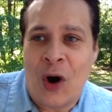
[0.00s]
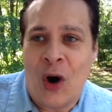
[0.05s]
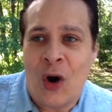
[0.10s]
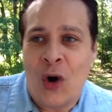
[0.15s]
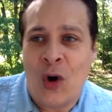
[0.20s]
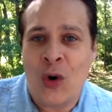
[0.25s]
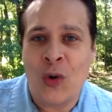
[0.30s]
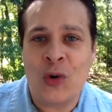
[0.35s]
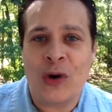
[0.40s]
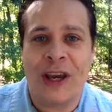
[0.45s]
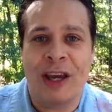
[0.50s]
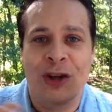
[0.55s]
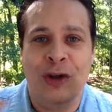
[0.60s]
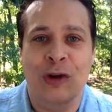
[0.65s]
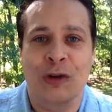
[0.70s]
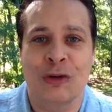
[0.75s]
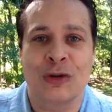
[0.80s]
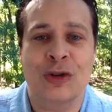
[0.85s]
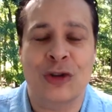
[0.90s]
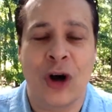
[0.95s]
Who can
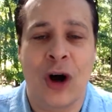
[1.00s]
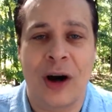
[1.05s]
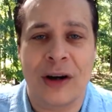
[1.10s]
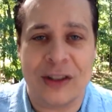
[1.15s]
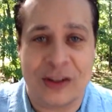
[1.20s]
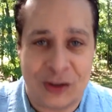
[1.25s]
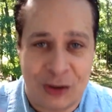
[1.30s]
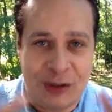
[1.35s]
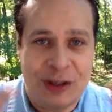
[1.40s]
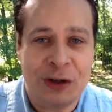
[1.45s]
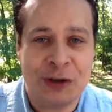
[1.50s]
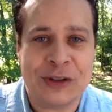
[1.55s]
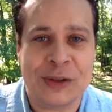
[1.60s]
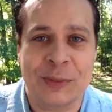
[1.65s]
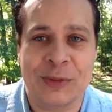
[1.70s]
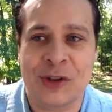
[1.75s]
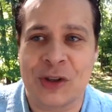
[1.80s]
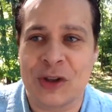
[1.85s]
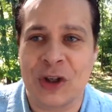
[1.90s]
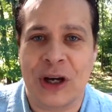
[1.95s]
you talk to? So, here are some
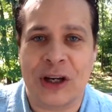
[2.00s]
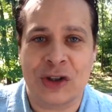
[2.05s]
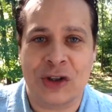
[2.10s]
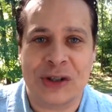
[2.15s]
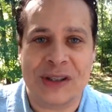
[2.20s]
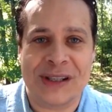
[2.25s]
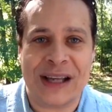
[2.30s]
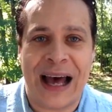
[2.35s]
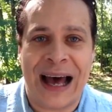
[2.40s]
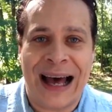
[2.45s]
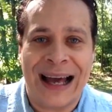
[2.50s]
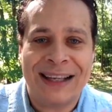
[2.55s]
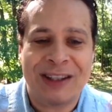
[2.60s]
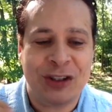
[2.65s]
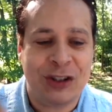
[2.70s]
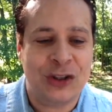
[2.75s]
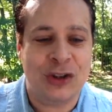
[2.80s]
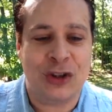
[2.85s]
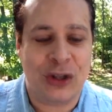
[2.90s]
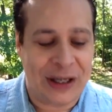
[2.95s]
suggestions. I
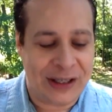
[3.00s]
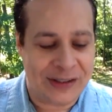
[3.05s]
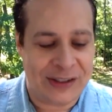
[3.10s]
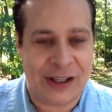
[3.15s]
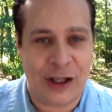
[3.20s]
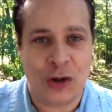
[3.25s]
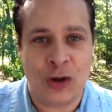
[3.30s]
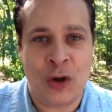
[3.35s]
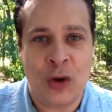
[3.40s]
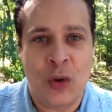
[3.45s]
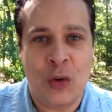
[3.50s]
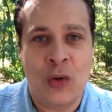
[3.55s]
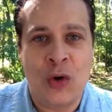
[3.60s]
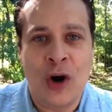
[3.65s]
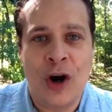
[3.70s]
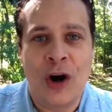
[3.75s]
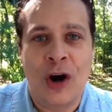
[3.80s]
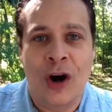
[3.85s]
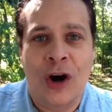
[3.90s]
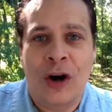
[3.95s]
suggest that you
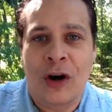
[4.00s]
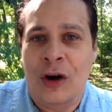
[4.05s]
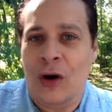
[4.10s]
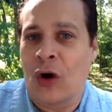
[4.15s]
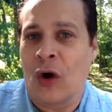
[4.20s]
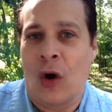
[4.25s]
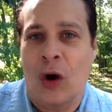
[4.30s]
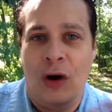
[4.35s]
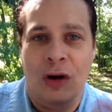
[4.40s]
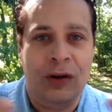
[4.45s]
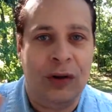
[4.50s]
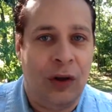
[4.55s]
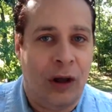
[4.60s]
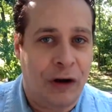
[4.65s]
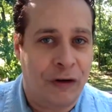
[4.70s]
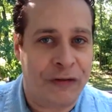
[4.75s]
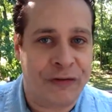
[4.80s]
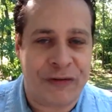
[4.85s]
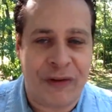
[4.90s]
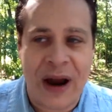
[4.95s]
call
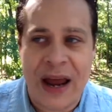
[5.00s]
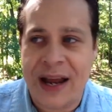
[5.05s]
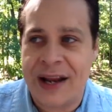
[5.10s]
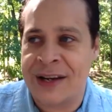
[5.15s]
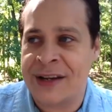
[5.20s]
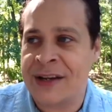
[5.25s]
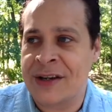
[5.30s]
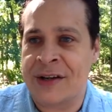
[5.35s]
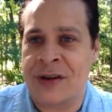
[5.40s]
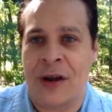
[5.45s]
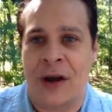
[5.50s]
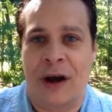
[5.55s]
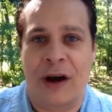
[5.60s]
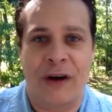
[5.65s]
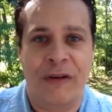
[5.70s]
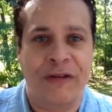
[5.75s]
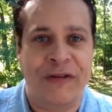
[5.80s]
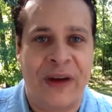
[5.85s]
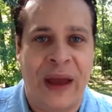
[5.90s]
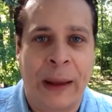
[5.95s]
a friend, a
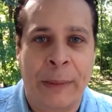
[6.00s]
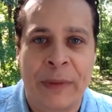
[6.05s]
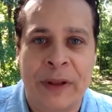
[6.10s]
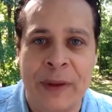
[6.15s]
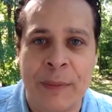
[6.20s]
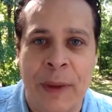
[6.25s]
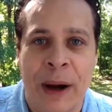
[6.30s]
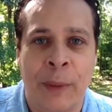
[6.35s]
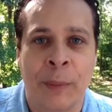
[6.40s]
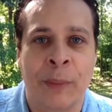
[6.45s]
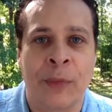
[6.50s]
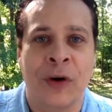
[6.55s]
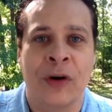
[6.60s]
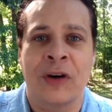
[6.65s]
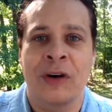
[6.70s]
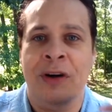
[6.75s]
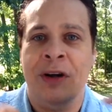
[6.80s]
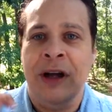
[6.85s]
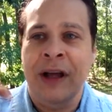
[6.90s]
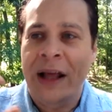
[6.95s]
family
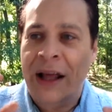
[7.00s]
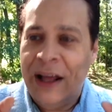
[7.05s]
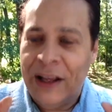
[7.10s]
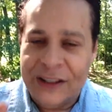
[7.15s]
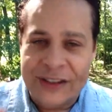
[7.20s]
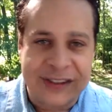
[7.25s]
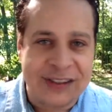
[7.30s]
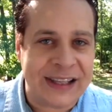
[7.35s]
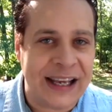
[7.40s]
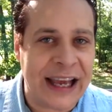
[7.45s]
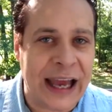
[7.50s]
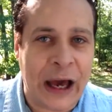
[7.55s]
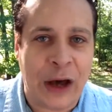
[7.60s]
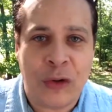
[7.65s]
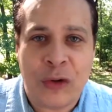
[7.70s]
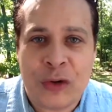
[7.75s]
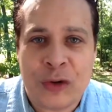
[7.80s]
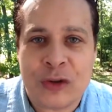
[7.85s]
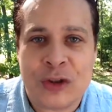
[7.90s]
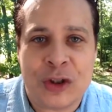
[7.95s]
member, see how
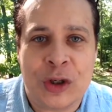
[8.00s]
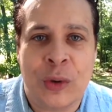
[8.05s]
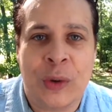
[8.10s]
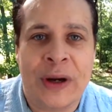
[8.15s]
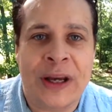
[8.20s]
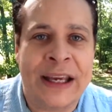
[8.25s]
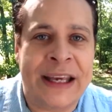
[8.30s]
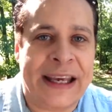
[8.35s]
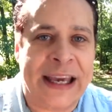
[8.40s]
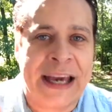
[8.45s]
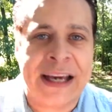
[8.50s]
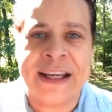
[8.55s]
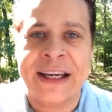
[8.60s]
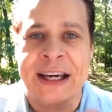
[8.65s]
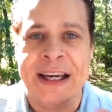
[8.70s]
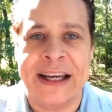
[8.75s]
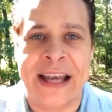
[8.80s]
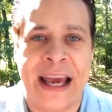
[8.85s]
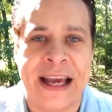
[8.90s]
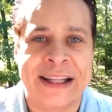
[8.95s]
they're doing, get
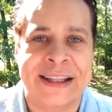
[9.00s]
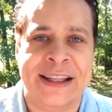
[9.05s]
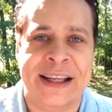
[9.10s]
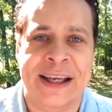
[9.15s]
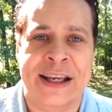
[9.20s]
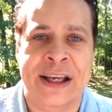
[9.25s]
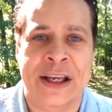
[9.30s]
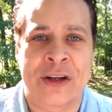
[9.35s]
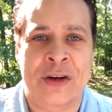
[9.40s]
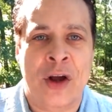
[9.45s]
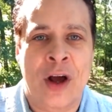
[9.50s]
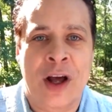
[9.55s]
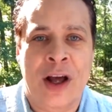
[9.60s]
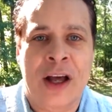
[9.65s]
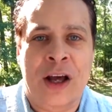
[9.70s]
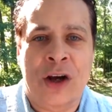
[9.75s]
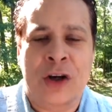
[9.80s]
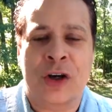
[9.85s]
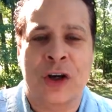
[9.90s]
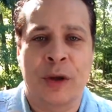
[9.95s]
connected,
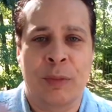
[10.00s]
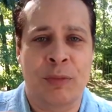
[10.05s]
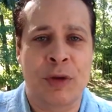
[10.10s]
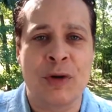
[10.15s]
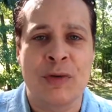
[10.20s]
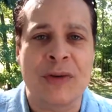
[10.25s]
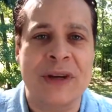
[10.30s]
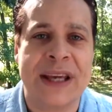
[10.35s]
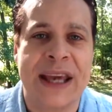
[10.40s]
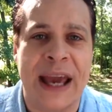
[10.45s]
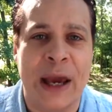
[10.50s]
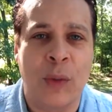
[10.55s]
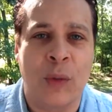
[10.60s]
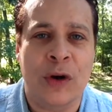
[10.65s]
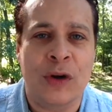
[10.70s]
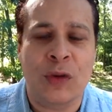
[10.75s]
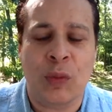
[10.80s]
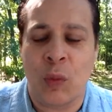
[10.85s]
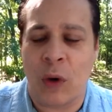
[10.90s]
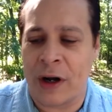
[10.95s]
communicate
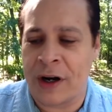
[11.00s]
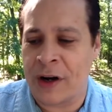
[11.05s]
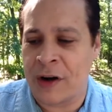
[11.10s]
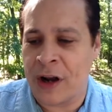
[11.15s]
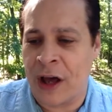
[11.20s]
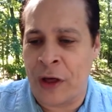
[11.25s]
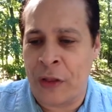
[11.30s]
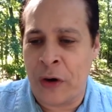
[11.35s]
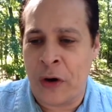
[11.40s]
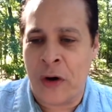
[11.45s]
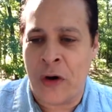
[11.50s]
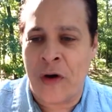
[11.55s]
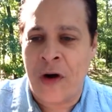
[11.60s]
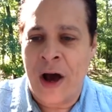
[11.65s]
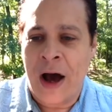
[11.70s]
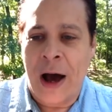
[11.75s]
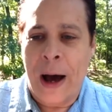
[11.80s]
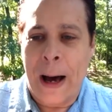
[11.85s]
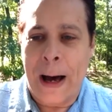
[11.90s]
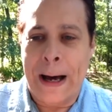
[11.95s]
with one another.
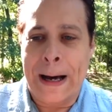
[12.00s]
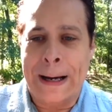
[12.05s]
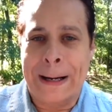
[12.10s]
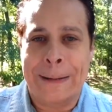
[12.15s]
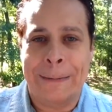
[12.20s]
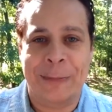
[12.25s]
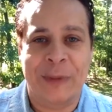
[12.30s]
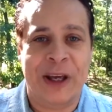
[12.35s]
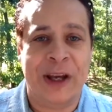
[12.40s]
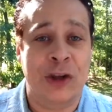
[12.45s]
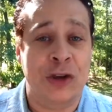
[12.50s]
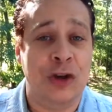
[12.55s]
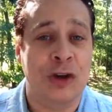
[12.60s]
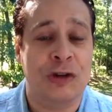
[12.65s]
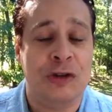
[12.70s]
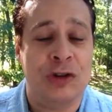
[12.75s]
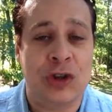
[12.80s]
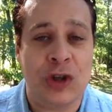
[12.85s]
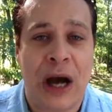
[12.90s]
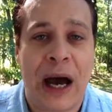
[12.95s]
Um, in your
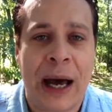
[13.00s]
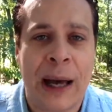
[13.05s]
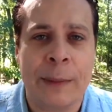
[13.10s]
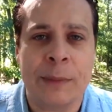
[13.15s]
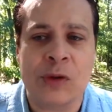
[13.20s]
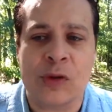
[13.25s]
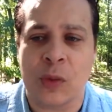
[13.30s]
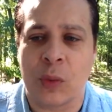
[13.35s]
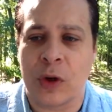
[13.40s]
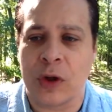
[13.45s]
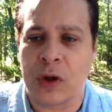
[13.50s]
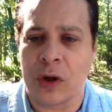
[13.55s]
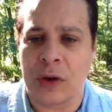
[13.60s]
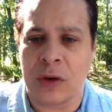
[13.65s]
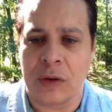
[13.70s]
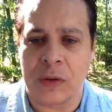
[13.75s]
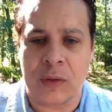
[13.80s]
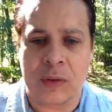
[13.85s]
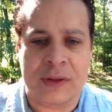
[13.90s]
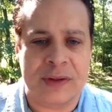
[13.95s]
jobs, when
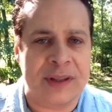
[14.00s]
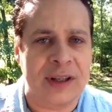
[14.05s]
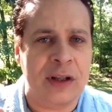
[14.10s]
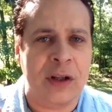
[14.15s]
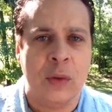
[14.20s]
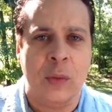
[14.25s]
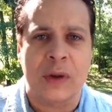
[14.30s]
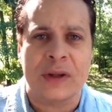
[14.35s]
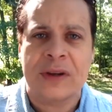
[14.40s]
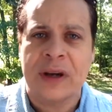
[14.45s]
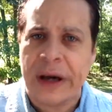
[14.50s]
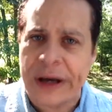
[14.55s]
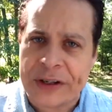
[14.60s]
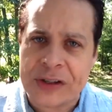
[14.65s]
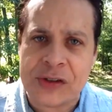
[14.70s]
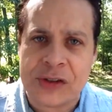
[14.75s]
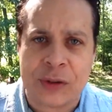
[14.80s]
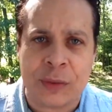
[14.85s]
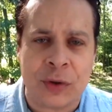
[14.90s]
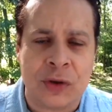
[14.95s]
you're dealing with
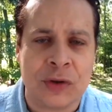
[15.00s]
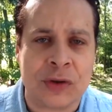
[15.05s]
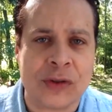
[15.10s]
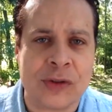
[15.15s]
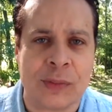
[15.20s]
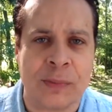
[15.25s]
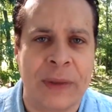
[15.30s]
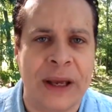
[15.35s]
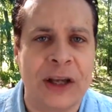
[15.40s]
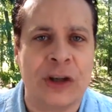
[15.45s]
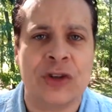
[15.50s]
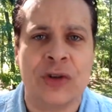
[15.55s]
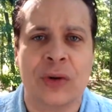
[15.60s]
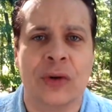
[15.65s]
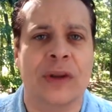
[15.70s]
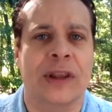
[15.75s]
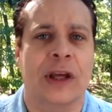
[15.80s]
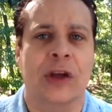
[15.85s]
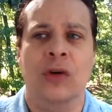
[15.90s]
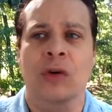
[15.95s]
customers, make
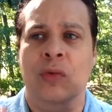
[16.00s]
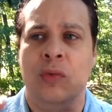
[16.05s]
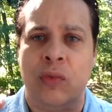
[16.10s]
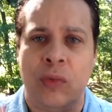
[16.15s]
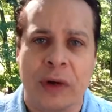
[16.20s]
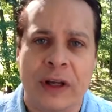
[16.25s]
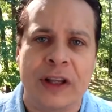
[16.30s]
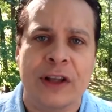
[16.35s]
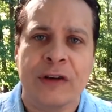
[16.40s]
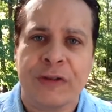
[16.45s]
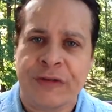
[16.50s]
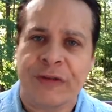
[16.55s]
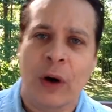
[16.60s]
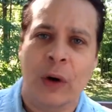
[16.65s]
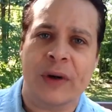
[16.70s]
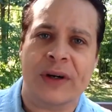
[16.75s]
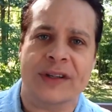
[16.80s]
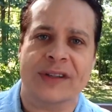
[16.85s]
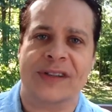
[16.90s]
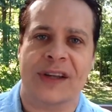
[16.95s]
sure that you really
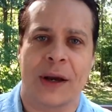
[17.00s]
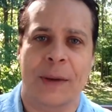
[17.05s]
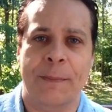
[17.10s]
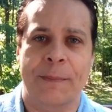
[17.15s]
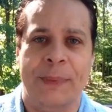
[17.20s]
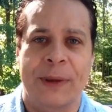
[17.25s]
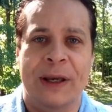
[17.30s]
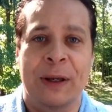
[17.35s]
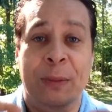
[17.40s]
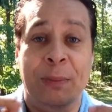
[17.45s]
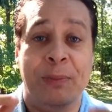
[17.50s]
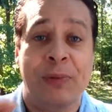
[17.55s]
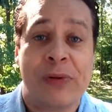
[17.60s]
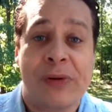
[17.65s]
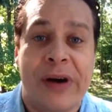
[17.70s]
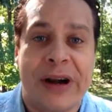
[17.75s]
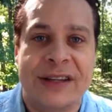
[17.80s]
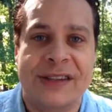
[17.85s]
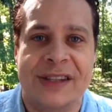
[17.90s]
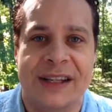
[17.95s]
focus on being
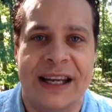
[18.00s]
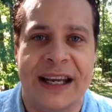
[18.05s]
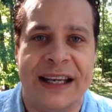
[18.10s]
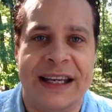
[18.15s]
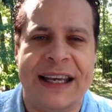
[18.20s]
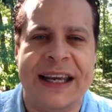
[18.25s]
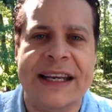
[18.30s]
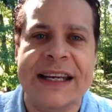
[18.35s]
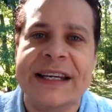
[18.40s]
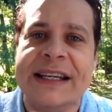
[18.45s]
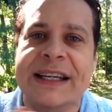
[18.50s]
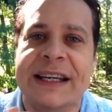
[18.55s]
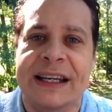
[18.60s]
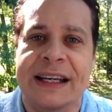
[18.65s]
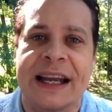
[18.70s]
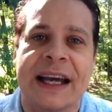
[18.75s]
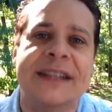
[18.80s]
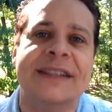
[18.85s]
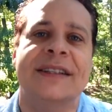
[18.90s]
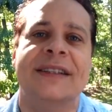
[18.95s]
present and getting
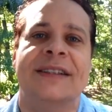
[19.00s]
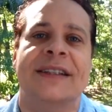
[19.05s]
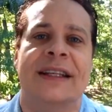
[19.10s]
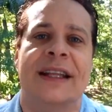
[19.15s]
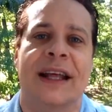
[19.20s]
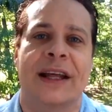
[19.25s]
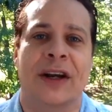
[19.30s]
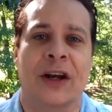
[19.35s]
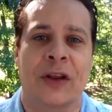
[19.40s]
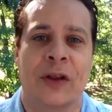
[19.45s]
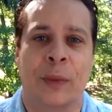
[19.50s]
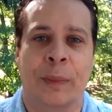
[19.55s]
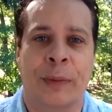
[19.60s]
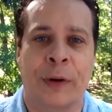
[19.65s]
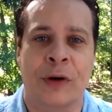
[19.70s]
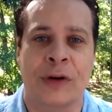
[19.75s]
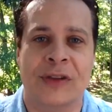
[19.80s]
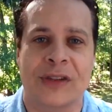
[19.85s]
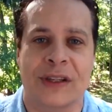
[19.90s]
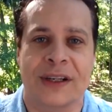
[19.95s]
connected to that other
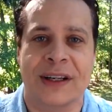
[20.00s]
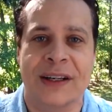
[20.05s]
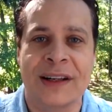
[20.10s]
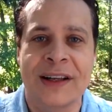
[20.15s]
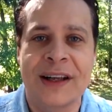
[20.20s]
person